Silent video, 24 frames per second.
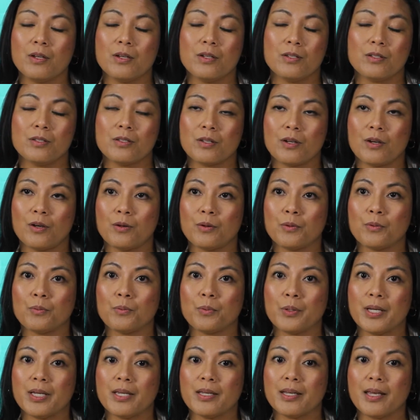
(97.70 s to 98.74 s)
So
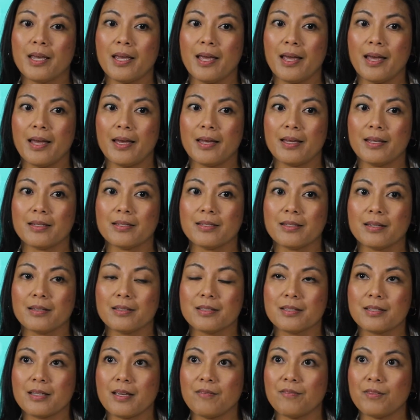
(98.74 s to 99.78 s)
we can
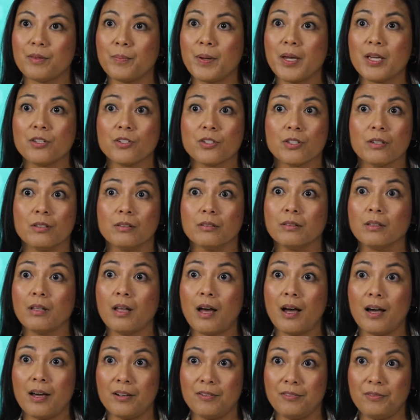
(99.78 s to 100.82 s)
save the patient a
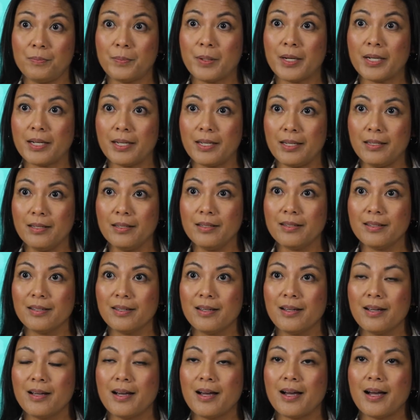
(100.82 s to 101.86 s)
lot of money,
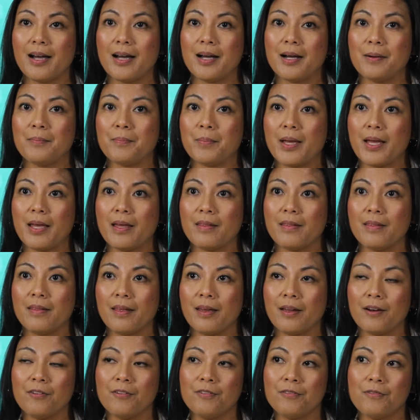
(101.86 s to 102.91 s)
and
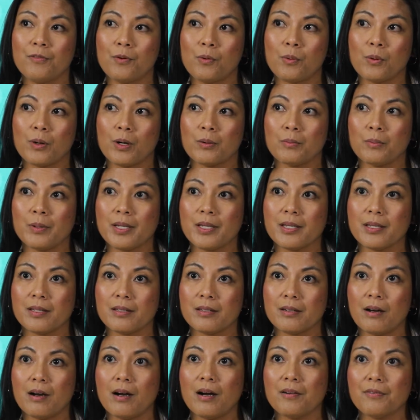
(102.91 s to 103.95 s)
therefore we
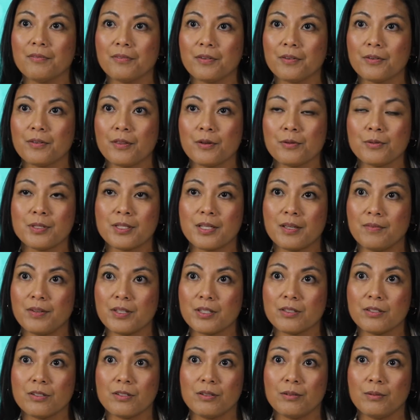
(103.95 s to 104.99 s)
can offer those
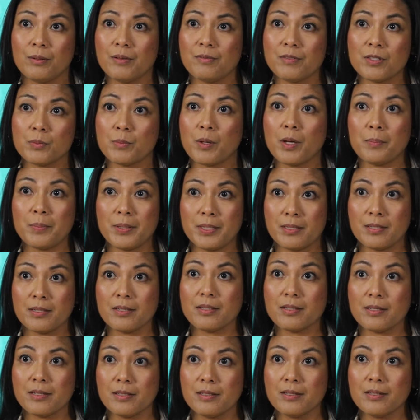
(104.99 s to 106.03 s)
savings to even small
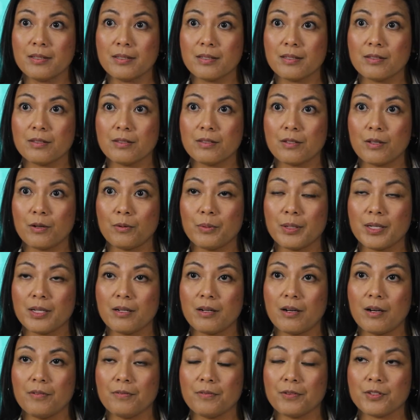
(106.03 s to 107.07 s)
businesses. So we can
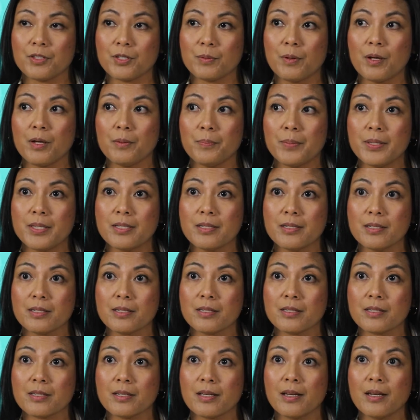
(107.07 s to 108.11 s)
offer small
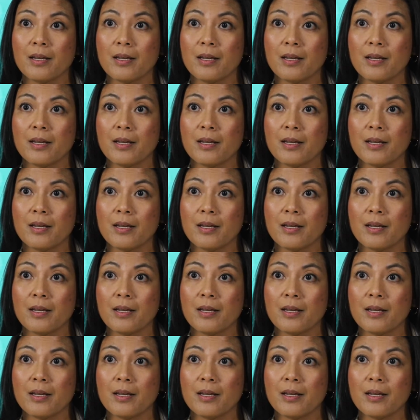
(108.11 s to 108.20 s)
business